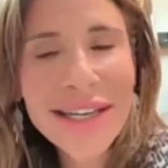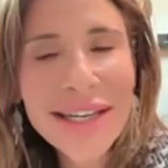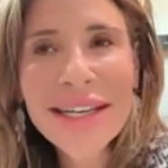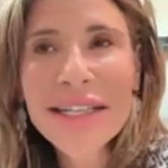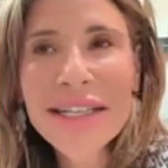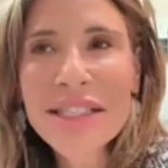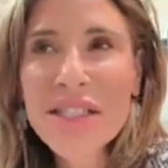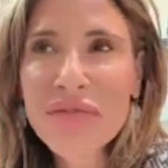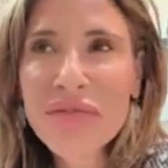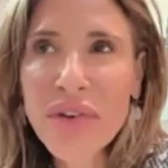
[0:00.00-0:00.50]

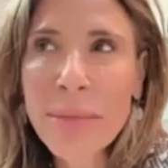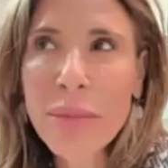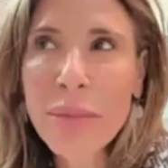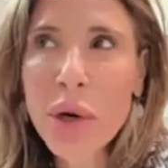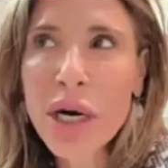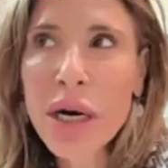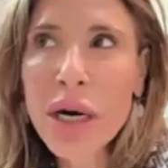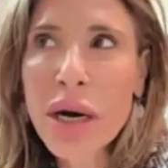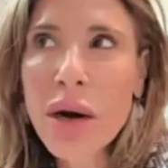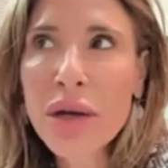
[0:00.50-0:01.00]
it's a
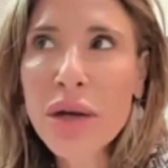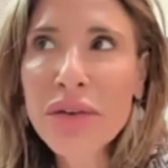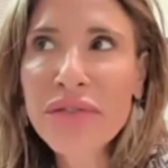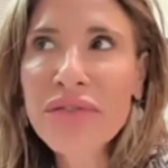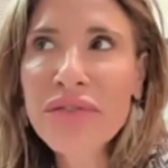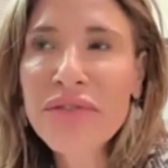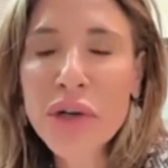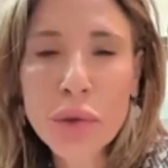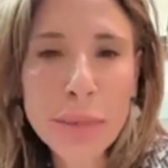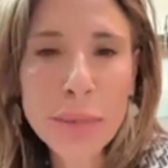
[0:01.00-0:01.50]
framework called
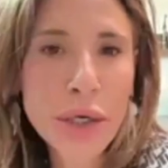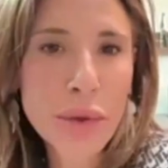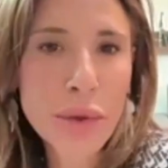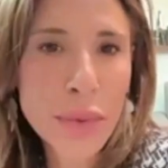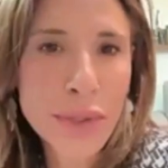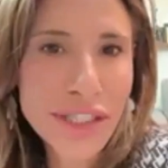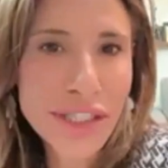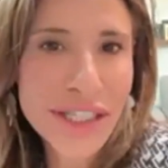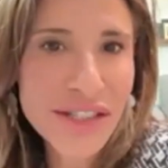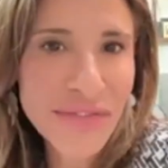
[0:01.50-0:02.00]
FRBR,
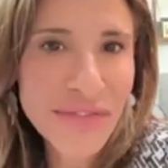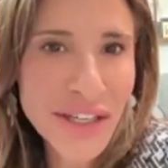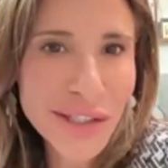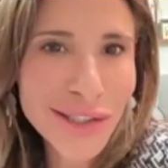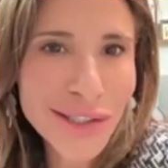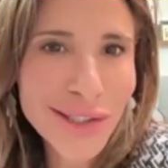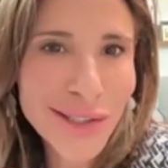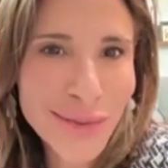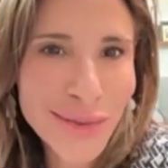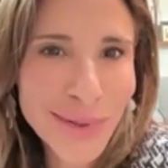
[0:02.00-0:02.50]
which is
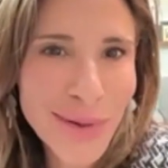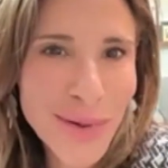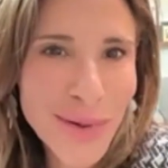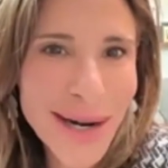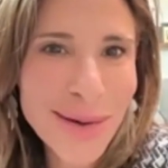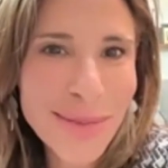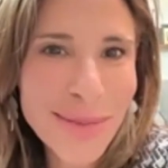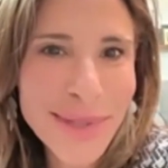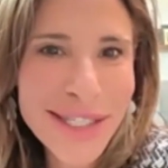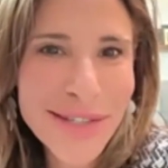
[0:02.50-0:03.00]
Functional
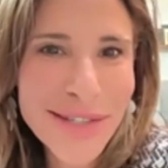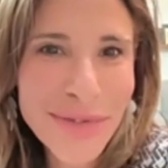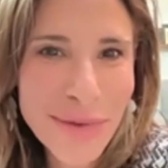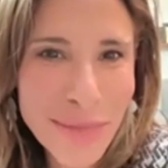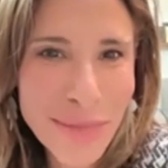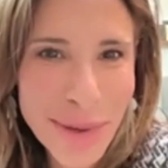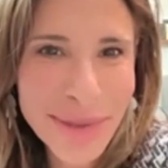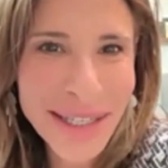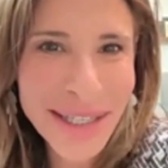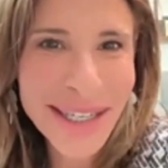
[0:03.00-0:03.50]
Requirements for
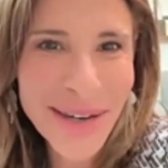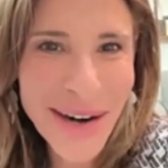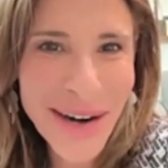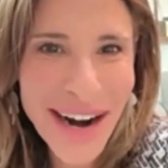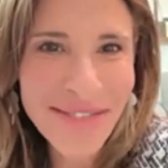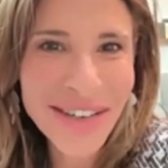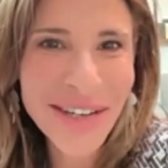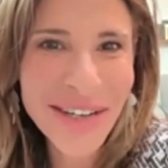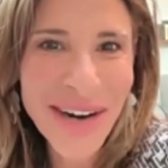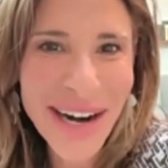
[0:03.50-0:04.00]

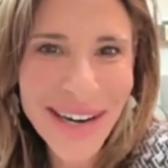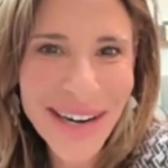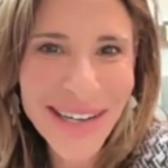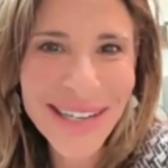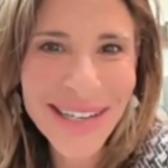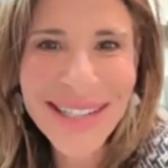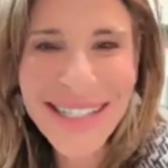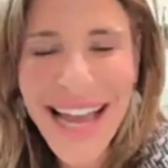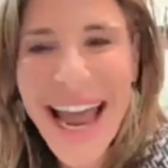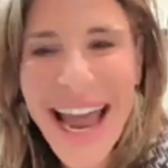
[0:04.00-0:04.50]
Bibliographic
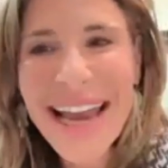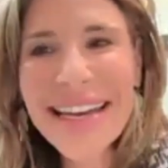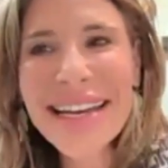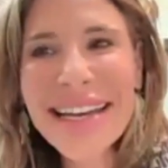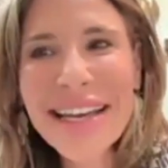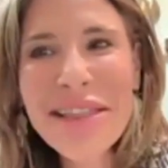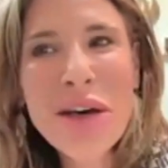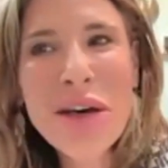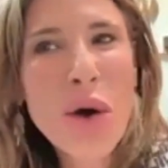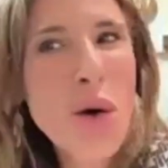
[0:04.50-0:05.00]
Records.
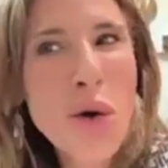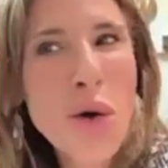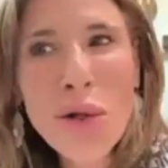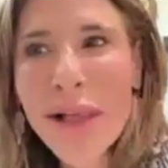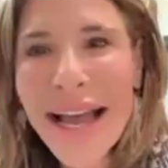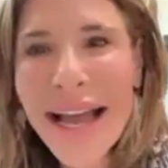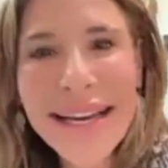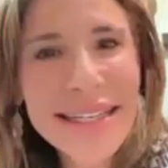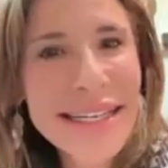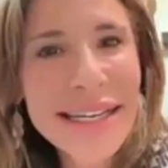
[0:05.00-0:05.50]
And the
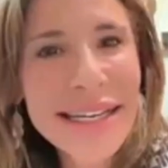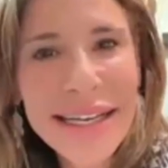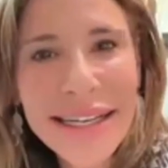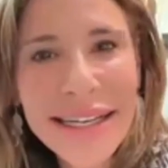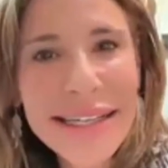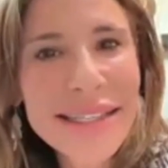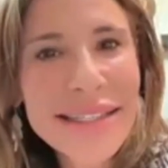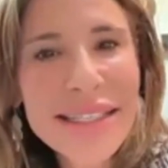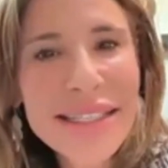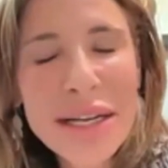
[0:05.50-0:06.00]
whole idea
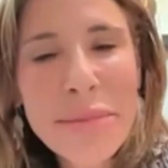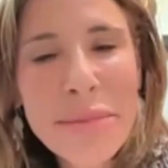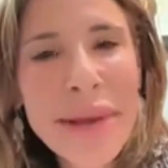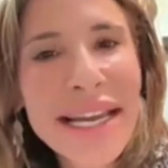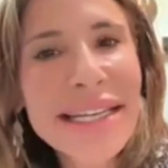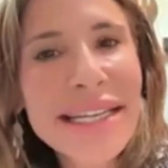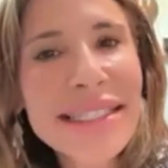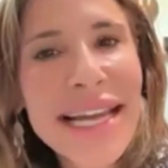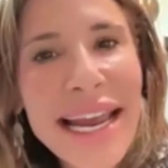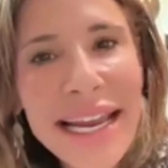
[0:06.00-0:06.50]
is to
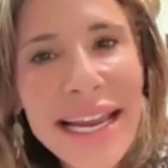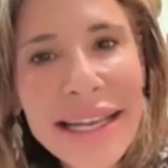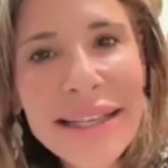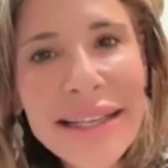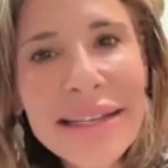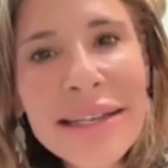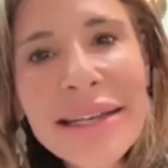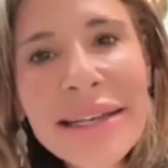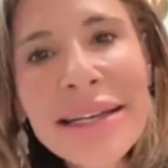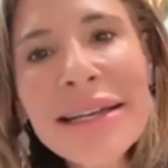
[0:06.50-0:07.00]

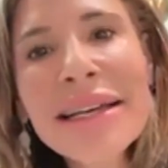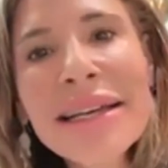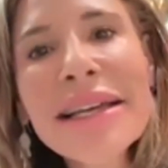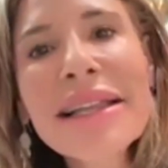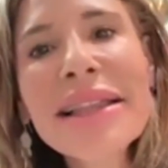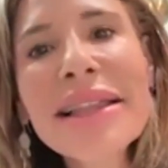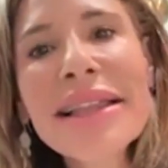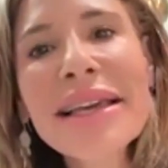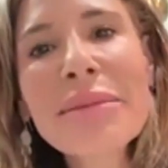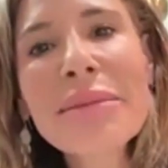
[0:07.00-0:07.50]
maintain
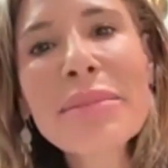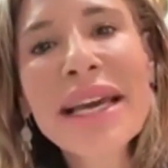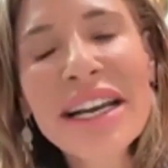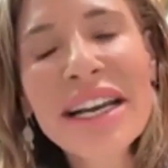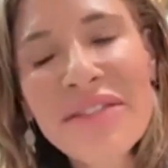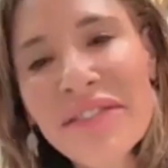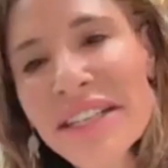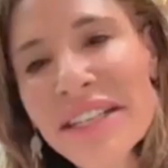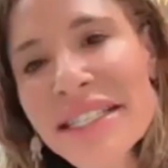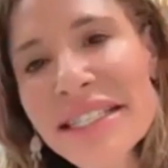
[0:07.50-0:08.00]
the
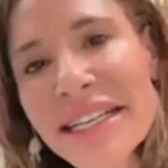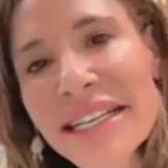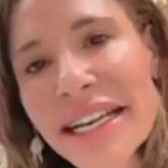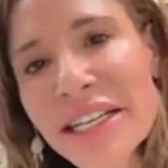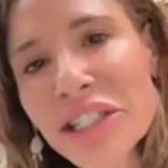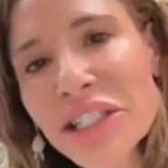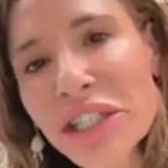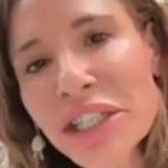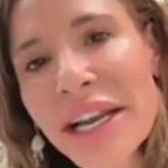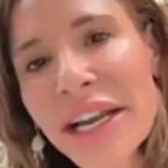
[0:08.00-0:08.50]

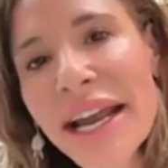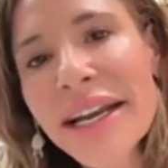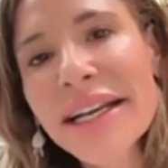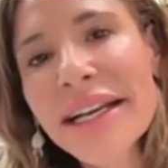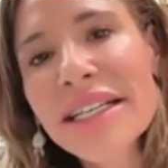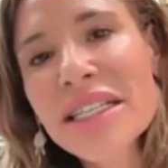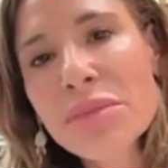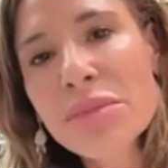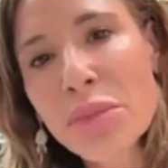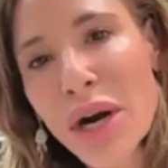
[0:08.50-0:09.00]
manifestation and
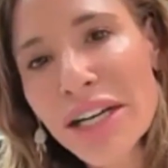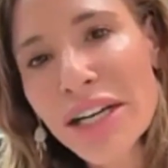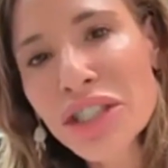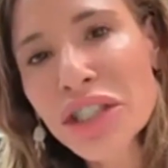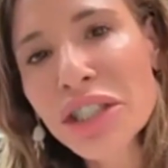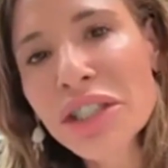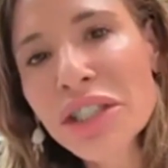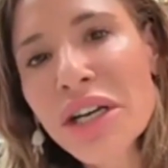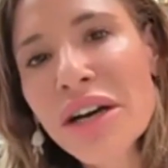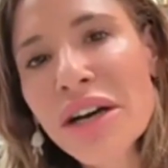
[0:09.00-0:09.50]

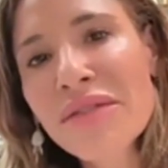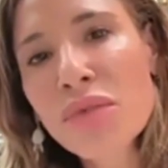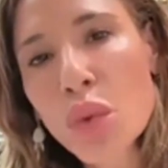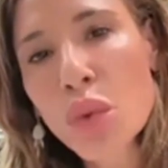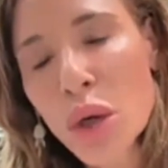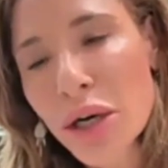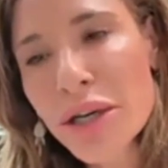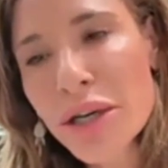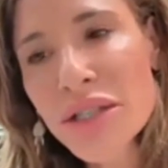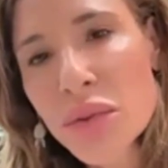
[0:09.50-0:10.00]
expression of
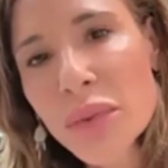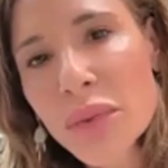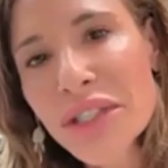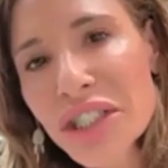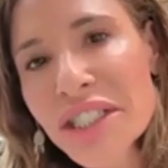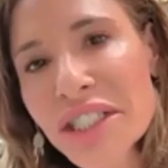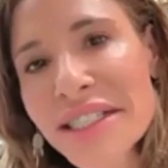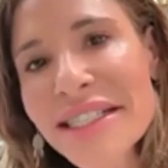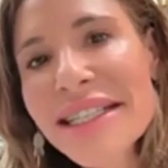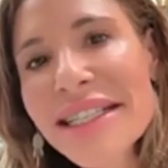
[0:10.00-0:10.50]
works,
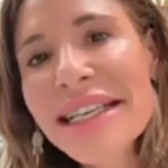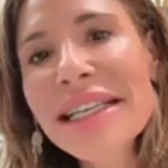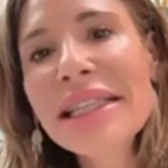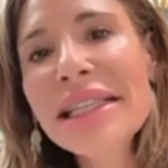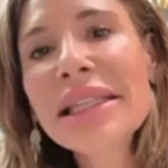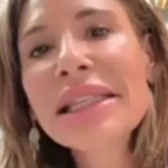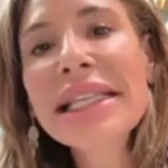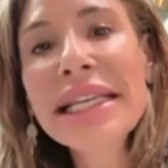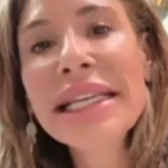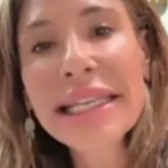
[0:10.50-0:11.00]
which is the
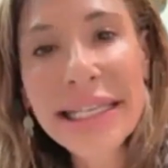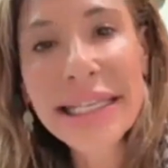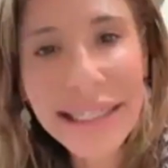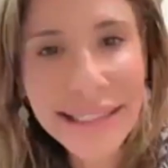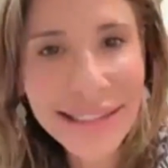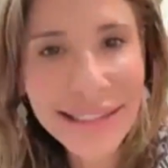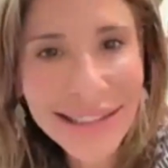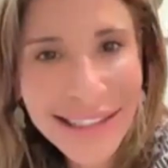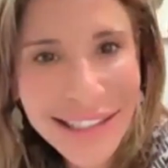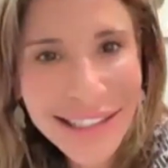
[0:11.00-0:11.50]

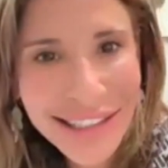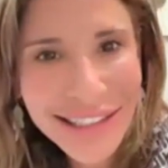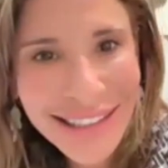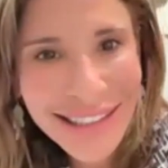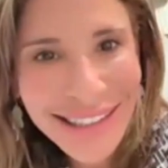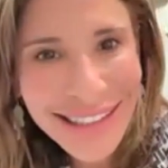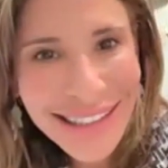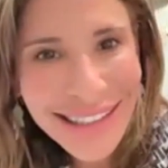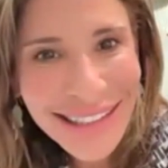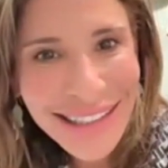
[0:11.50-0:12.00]
lineage
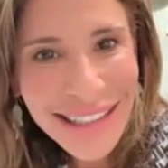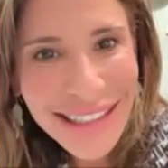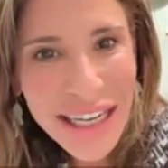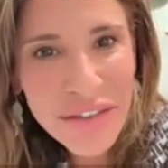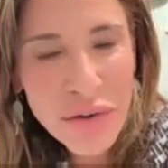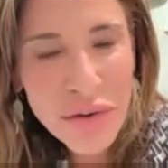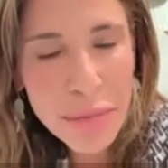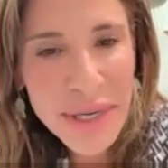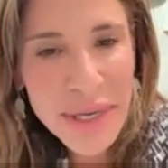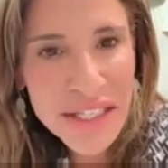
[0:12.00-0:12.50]

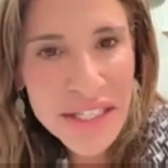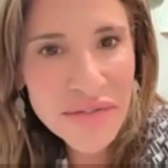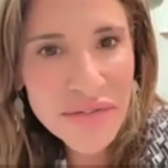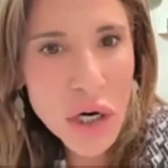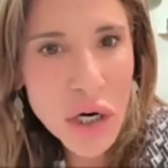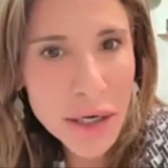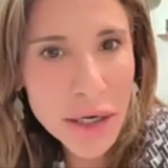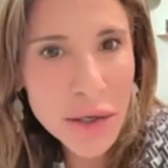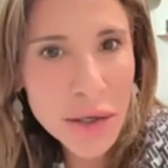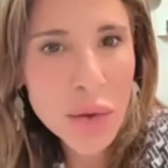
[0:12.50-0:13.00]
of a piece of
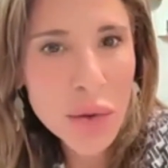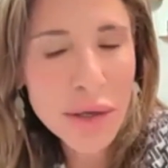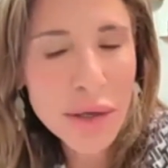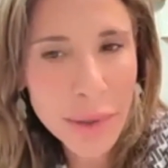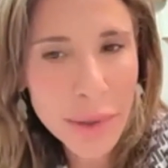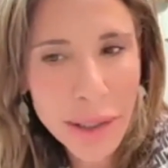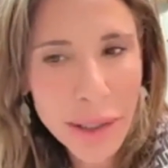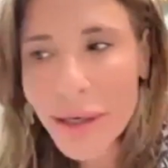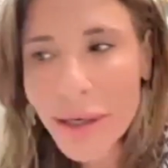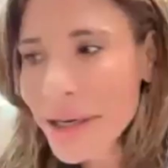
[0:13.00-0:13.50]
art or a
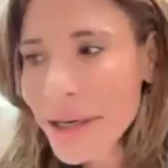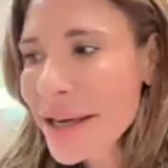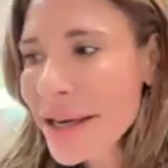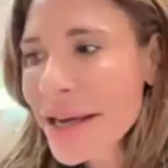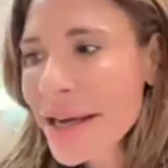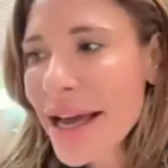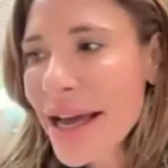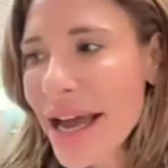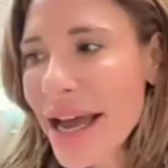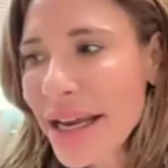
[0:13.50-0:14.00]
book,
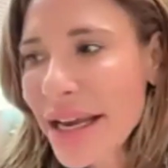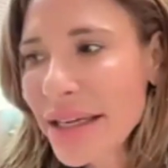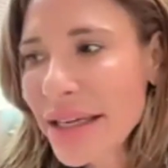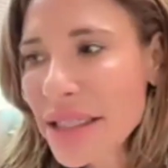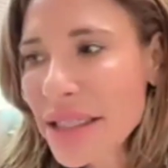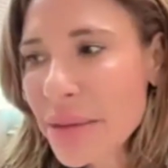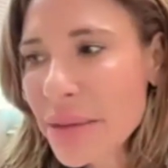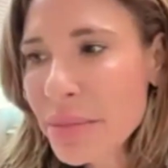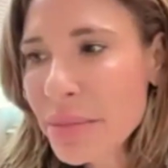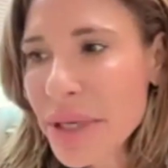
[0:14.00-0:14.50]

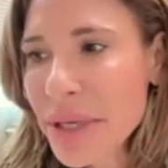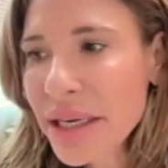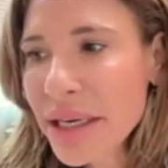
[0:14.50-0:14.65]
and being